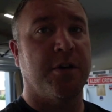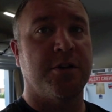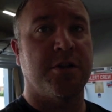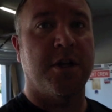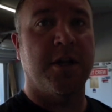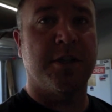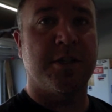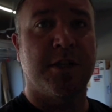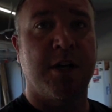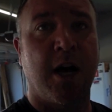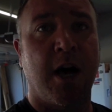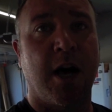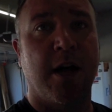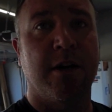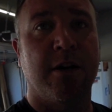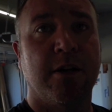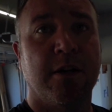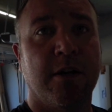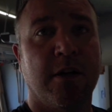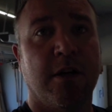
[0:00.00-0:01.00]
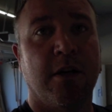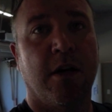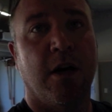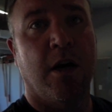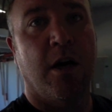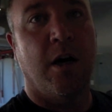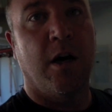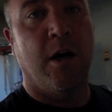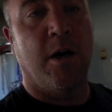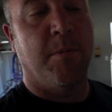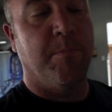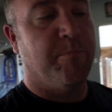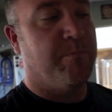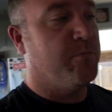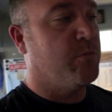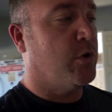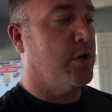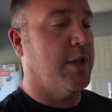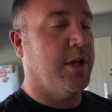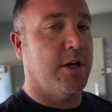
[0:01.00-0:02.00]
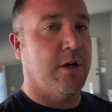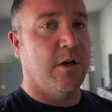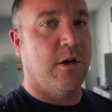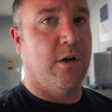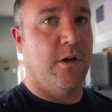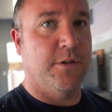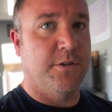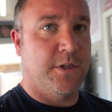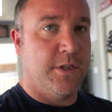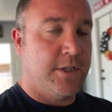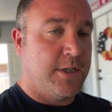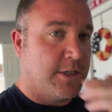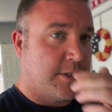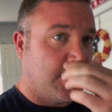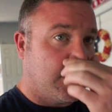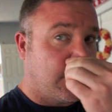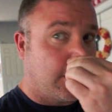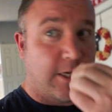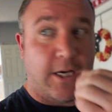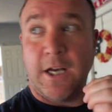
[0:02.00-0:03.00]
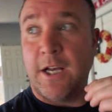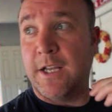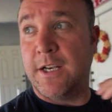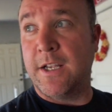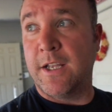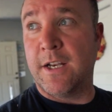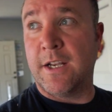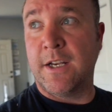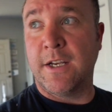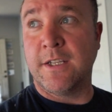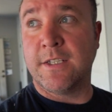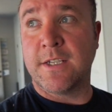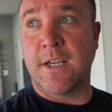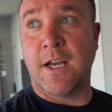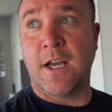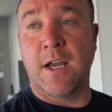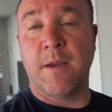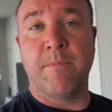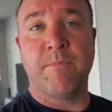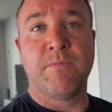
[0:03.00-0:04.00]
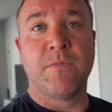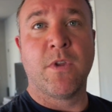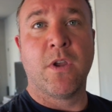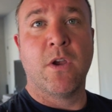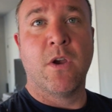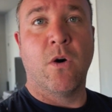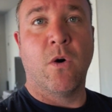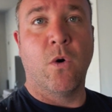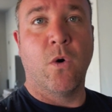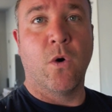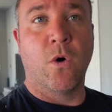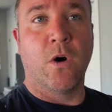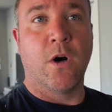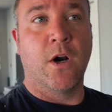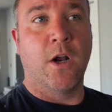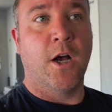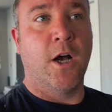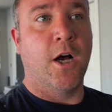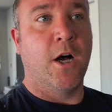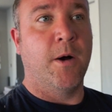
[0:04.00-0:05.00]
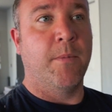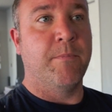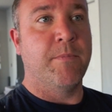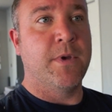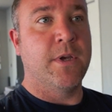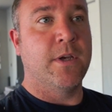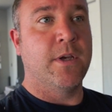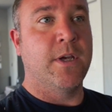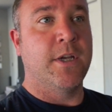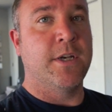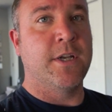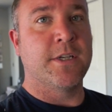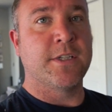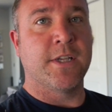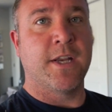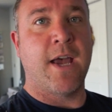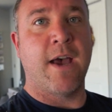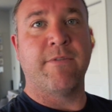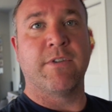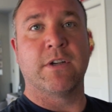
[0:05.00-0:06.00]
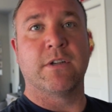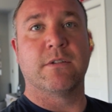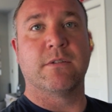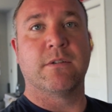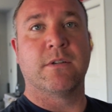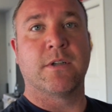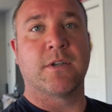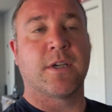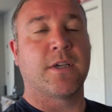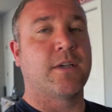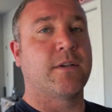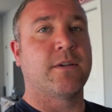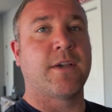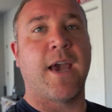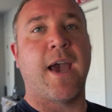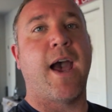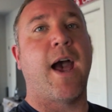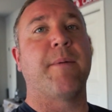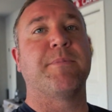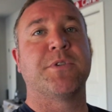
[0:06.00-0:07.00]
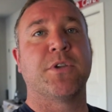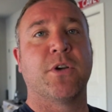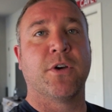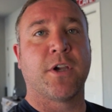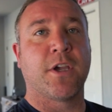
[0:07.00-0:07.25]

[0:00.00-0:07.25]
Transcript: It's not what are they called? It doesn't cut at any time, or it doesn't have a cap.